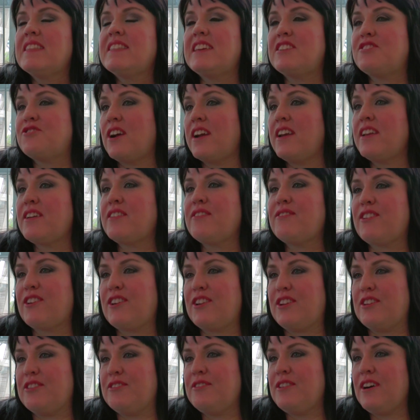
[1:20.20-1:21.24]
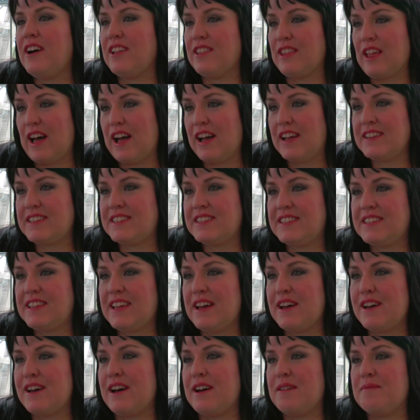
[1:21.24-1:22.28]
they try to convert you a lot.
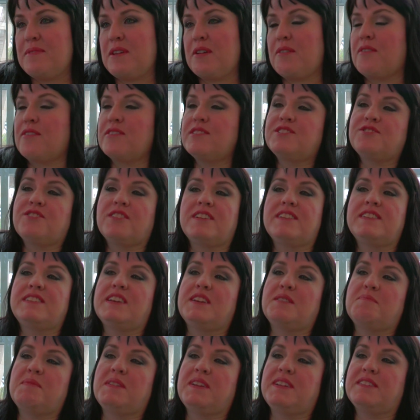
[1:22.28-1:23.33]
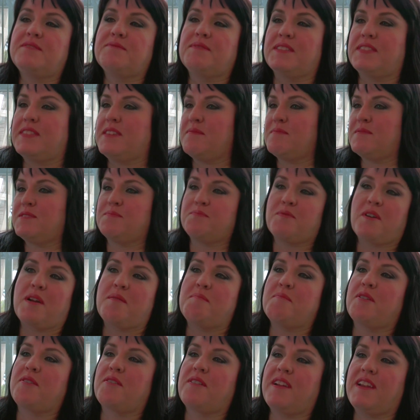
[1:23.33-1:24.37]
They were always trying to take me with them to
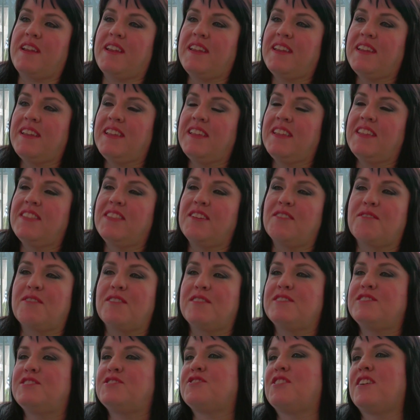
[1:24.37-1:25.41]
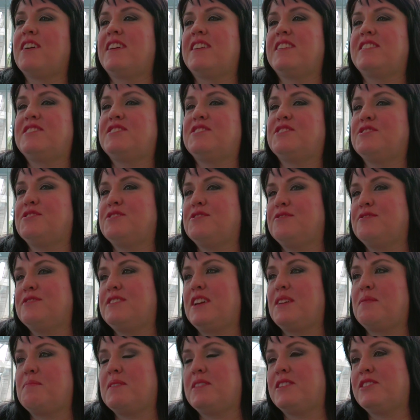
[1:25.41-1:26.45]
primary. They were always trying to
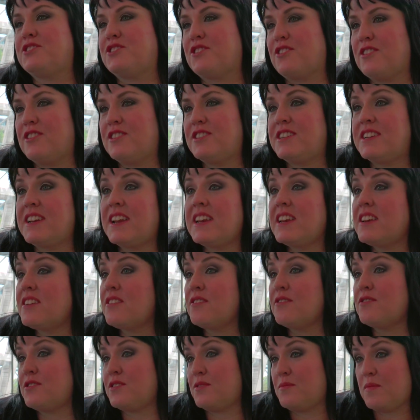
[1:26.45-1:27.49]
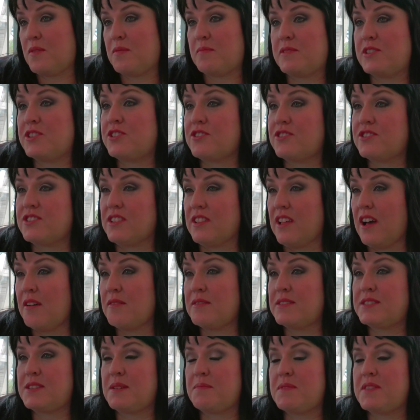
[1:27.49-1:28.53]
take me to church, and I did go to the Mormon church a lot
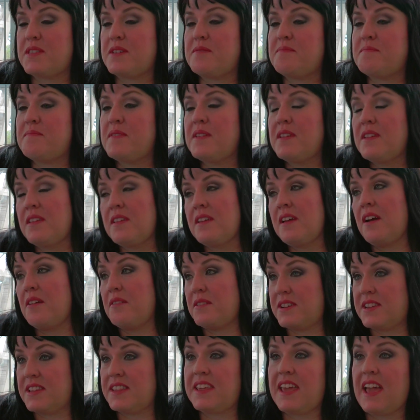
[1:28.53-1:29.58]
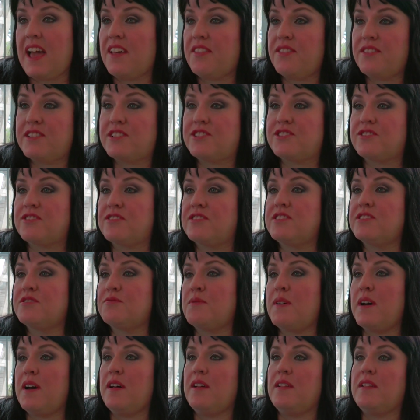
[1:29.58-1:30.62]
with some of them. I went to the Catholic church as
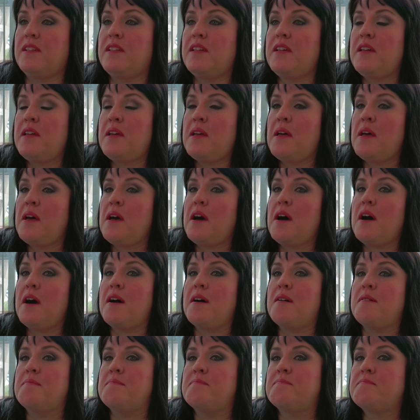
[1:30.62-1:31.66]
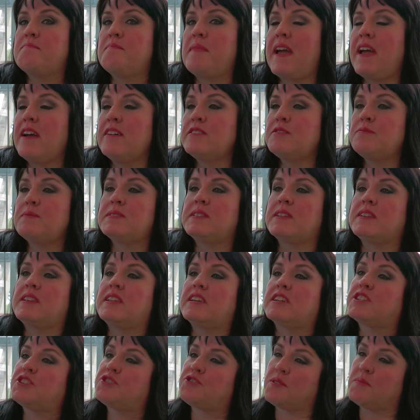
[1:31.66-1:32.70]
well. My house
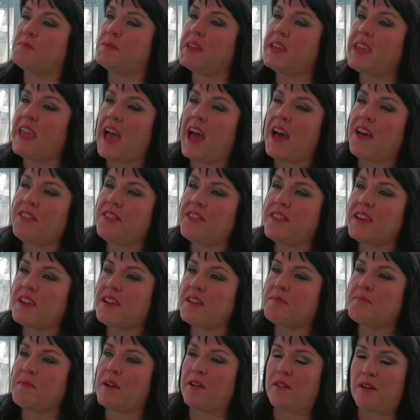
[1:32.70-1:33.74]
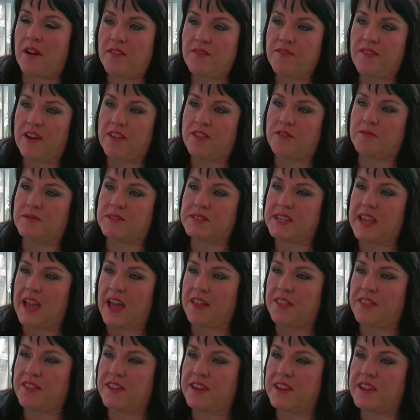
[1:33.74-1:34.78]
wasn't extremely Catholic. My grandfather was
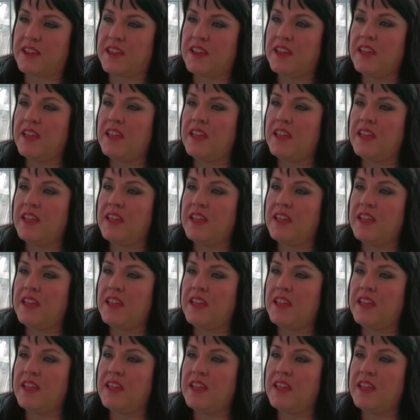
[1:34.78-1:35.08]
Catholic,